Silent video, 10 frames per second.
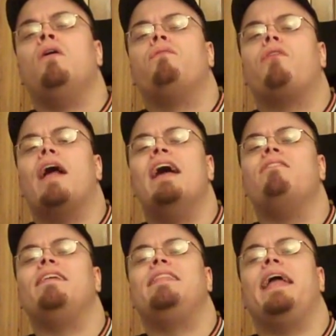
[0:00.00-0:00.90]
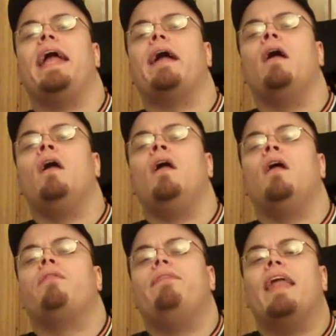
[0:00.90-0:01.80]
for everything
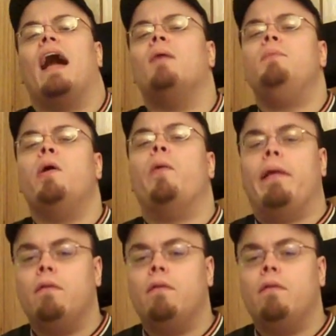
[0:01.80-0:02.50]
that I'm doing.